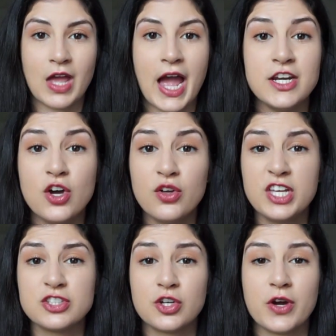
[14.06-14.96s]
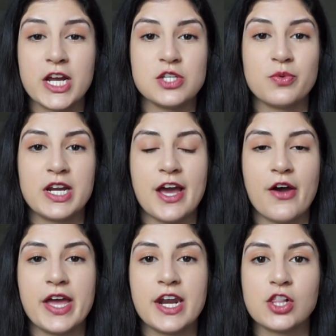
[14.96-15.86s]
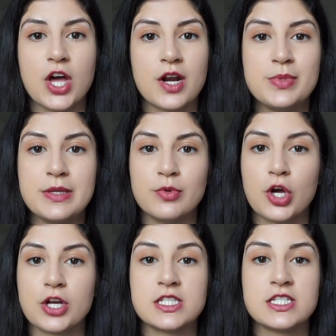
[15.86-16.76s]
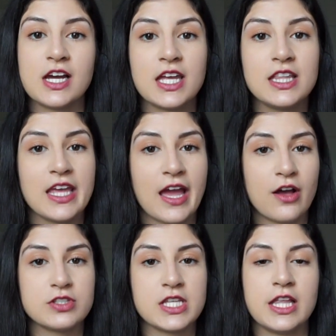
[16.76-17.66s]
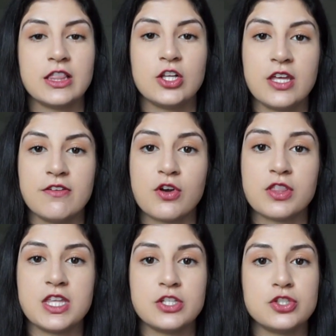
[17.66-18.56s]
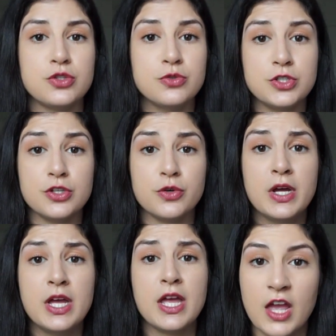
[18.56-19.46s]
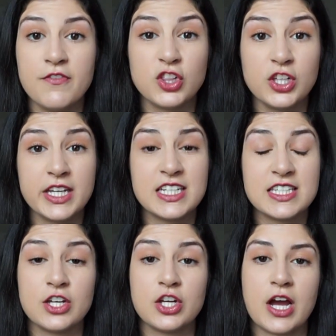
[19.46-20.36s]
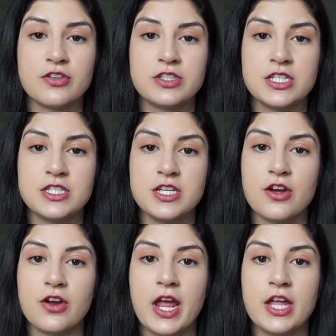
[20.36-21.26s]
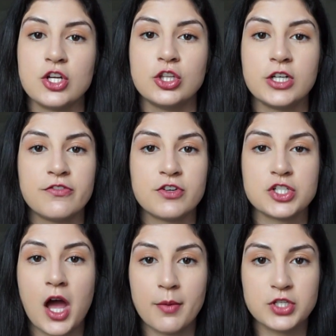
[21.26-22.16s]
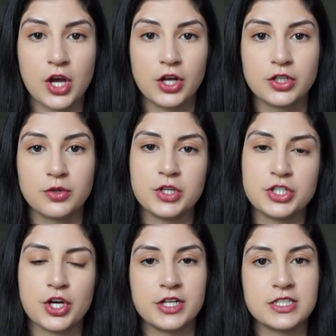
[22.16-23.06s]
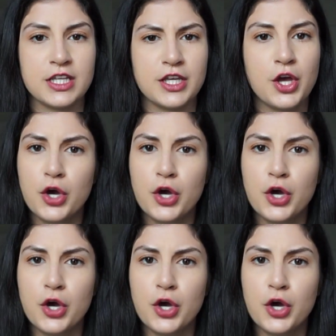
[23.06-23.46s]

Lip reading: I know things are crazy right now and a lot of people are stuck in the house and looking for things to do. If you're looking to sell your house this year and you're looking for top dollar, which honestly,